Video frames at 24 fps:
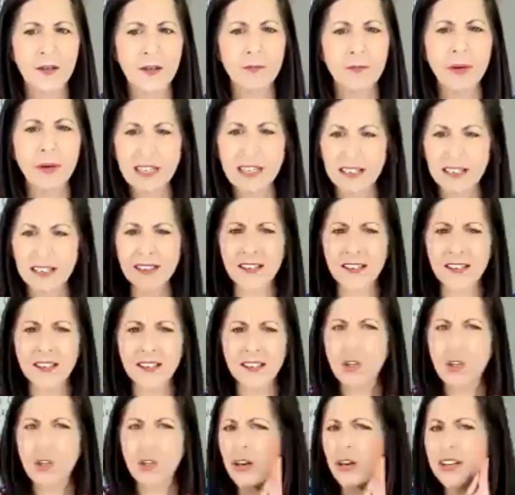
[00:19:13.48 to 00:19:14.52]
but
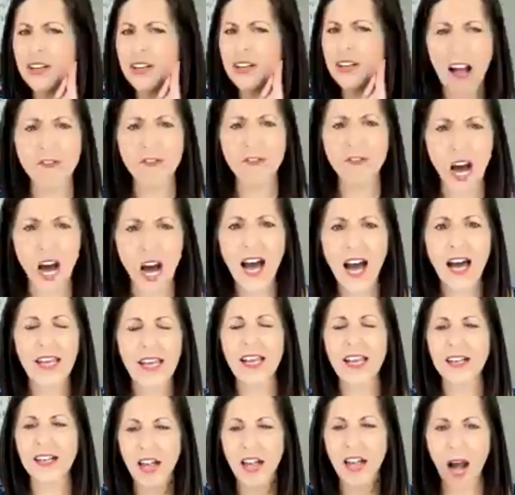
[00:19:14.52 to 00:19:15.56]
you don't even have God,
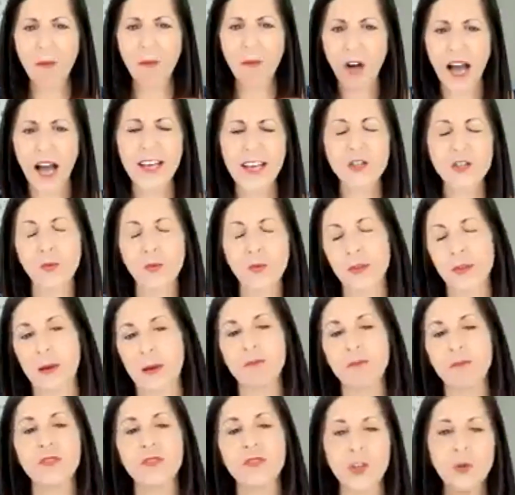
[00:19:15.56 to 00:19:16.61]
and God, oh, God is with me.
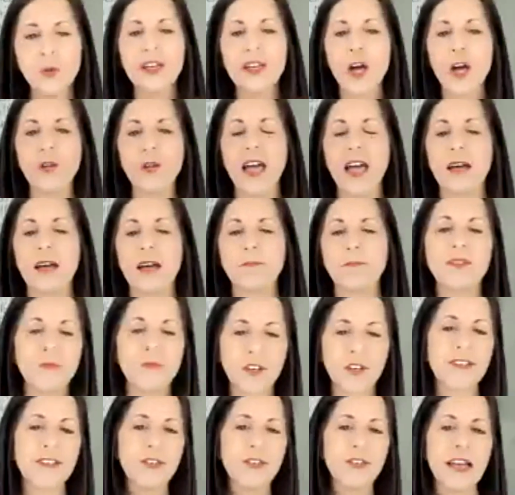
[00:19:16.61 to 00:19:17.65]
So we know that. But
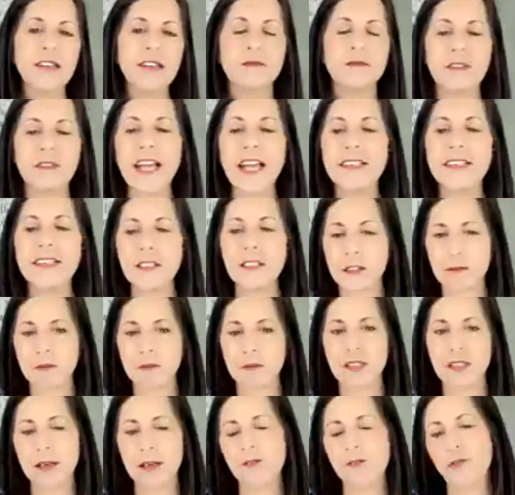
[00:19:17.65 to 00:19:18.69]
forget that nice
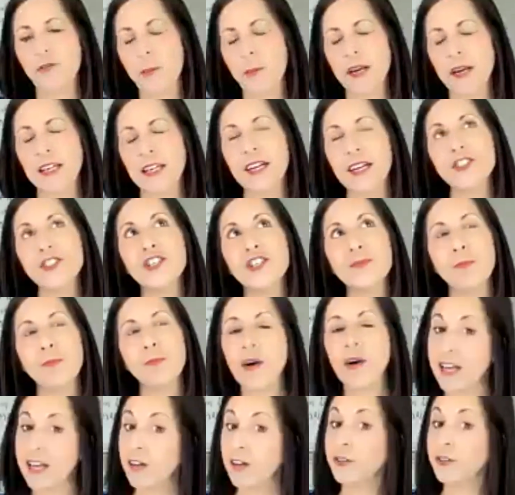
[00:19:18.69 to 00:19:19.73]
thing for a minute. Can I just
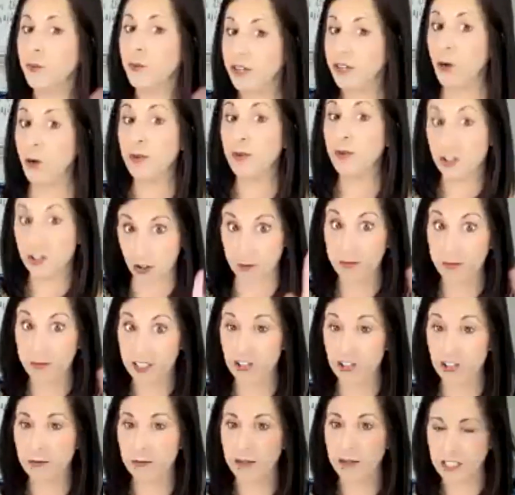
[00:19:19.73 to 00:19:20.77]
point out that we know what
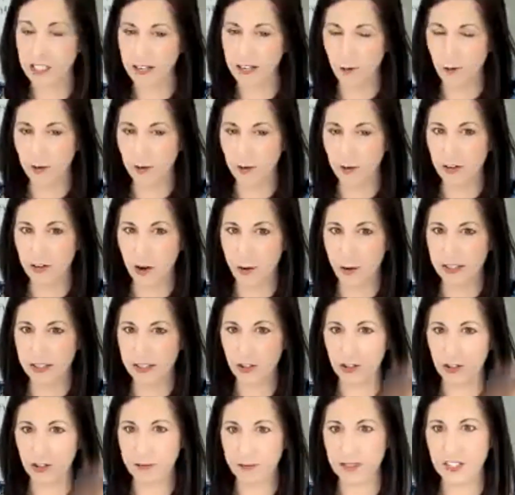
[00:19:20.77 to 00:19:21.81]
circumcision is? Everyone here know what
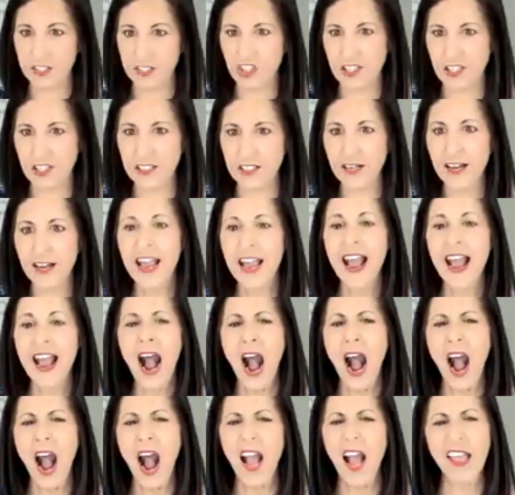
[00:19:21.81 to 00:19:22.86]
circumcision is?
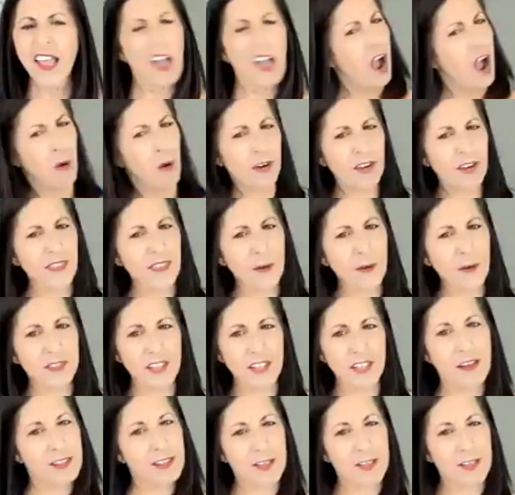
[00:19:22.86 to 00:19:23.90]
I wonder if it was
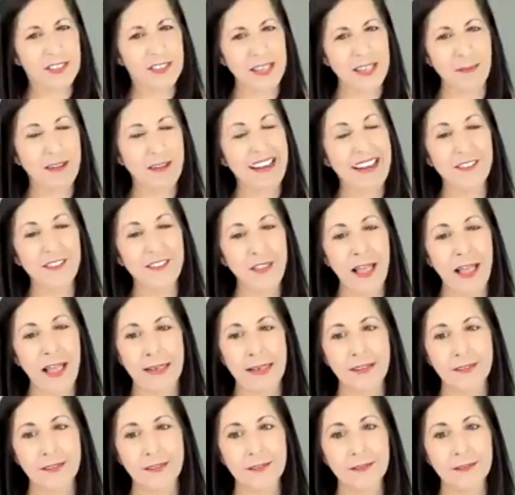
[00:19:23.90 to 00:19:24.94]
also some kind of like
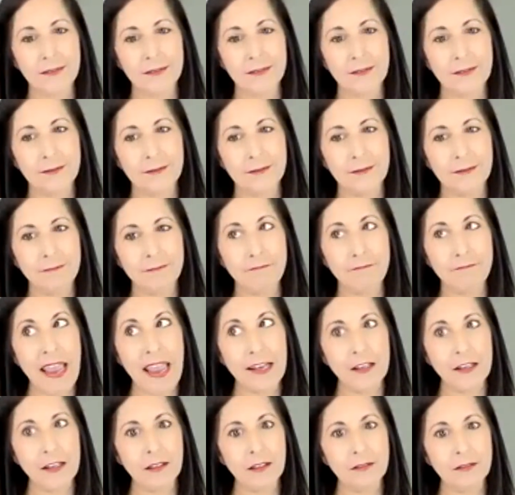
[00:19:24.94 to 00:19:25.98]

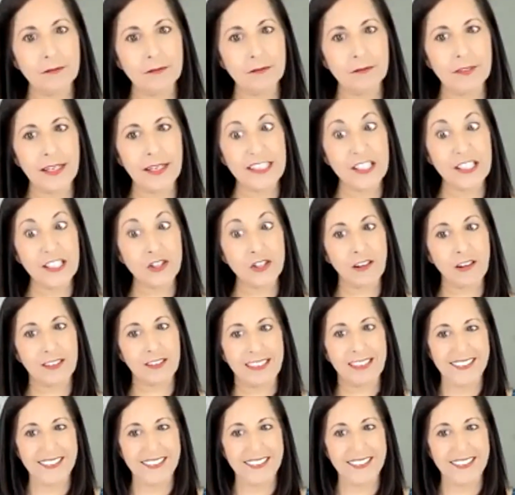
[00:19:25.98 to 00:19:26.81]
male insult.